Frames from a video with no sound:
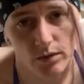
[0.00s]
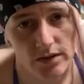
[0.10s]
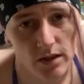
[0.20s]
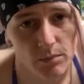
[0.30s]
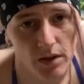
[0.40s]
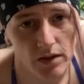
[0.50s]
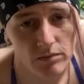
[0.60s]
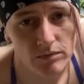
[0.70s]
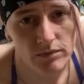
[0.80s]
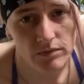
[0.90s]
what's up, bud?
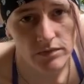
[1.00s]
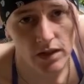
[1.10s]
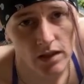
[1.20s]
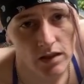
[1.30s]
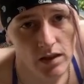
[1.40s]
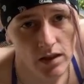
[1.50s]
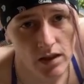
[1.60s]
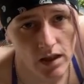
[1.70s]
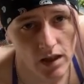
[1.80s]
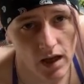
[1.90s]

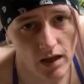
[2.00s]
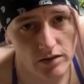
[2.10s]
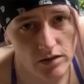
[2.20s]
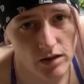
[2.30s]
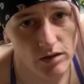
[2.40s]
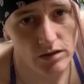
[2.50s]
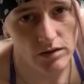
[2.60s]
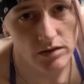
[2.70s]
How's it going?